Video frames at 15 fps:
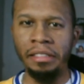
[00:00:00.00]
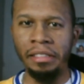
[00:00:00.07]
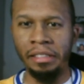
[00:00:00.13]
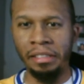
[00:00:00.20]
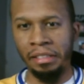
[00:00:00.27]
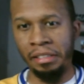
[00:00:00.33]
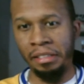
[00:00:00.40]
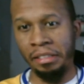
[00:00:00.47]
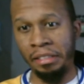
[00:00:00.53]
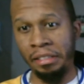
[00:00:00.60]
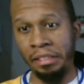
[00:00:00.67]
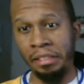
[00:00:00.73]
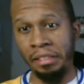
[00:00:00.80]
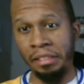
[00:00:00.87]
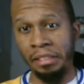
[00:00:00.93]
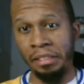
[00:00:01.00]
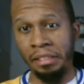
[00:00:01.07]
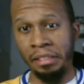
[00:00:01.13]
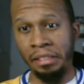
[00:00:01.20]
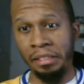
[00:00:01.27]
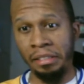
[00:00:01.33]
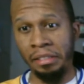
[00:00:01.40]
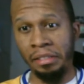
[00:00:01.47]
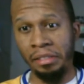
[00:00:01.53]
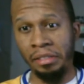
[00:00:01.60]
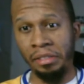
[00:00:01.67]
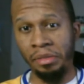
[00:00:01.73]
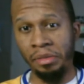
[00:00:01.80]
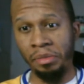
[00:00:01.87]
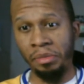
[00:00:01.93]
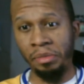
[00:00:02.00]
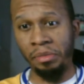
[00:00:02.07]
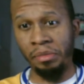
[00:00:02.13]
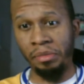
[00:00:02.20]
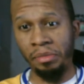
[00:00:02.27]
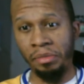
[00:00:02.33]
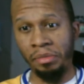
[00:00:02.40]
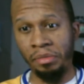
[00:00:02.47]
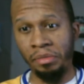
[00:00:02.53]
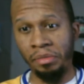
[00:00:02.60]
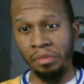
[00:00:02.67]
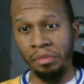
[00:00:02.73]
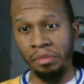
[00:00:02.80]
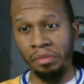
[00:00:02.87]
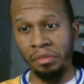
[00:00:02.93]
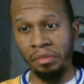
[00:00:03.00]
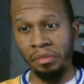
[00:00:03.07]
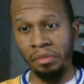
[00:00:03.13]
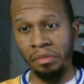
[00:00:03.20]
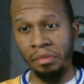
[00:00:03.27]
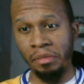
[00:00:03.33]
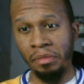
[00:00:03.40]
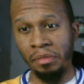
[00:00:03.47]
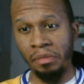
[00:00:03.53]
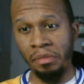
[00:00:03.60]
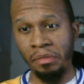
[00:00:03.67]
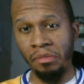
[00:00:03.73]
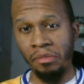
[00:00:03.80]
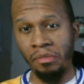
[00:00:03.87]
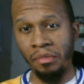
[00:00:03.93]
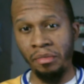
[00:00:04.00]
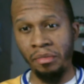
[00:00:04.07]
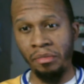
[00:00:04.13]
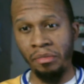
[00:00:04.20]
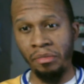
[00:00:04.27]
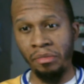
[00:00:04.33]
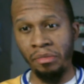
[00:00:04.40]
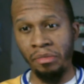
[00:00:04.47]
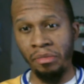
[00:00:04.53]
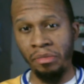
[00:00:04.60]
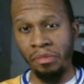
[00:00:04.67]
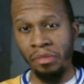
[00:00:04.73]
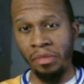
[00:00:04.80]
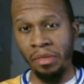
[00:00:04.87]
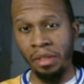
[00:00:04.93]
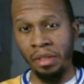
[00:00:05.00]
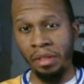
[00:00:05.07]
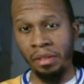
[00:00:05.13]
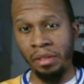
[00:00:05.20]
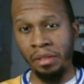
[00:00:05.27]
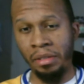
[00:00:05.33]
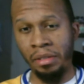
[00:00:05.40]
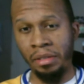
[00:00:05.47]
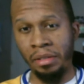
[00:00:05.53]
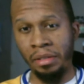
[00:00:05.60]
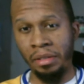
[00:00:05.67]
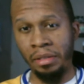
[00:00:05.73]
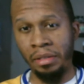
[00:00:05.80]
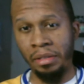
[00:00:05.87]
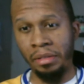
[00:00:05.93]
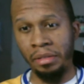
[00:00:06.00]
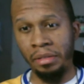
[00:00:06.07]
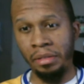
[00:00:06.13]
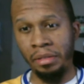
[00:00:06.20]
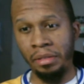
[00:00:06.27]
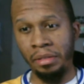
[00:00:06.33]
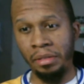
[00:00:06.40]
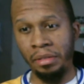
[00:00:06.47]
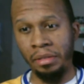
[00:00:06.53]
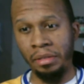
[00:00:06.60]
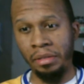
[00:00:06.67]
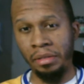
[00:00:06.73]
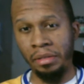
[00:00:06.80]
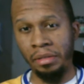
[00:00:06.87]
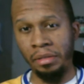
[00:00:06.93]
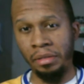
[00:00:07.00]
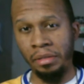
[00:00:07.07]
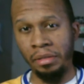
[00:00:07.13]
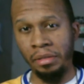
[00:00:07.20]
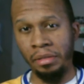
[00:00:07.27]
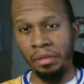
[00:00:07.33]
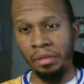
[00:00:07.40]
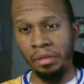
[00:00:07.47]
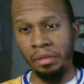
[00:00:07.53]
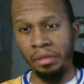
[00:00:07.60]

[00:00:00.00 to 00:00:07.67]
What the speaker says: (no one is talking)